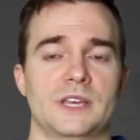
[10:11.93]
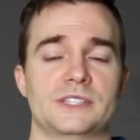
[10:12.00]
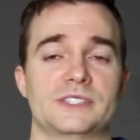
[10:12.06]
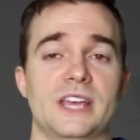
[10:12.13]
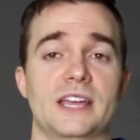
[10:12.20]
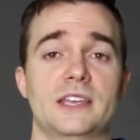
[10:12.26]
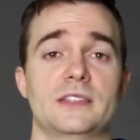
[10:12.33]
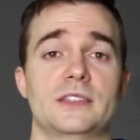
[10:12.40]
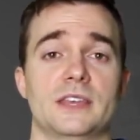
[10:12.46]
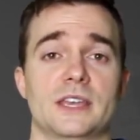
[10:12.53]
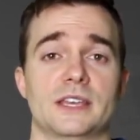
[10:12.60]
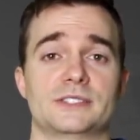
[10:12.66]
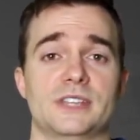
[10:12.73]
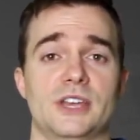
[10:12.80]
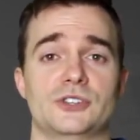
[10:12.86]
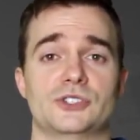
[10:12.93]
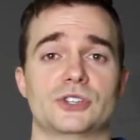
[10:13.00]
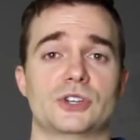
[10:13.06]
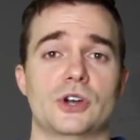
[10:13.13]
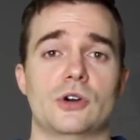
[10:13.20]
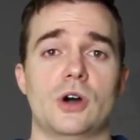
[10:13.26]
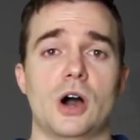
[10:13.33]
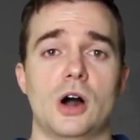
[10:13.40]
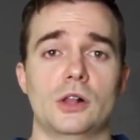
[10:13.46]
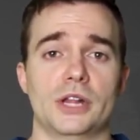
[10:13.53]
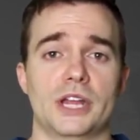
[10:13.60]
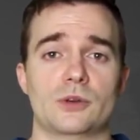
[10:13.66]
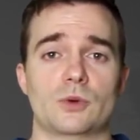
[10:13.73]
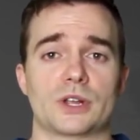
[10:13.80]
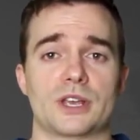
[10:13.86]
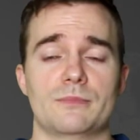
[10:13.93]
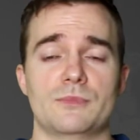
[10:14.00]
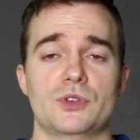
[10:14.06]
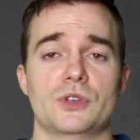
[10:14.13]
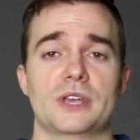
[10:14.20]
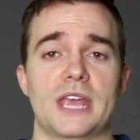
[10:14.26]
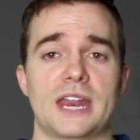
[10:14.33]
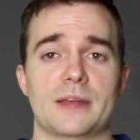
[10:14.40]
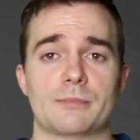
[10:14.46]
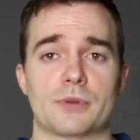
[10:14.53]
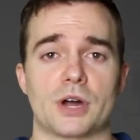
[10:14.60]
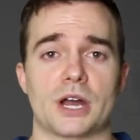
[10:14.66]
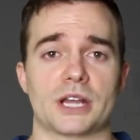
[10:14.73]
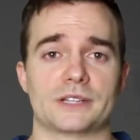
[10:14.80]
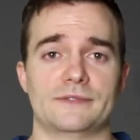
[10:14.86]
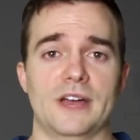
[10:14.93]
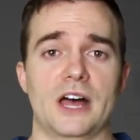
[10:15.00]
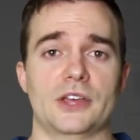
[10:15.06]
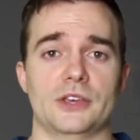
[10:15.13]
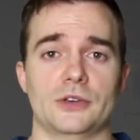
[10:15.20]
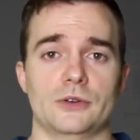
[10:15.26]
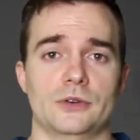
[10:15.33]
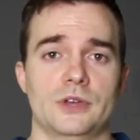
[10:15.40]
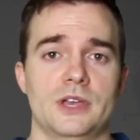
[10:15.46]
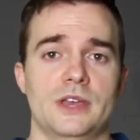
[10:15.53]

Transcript: Second thing is that you should go all in when communicating product value.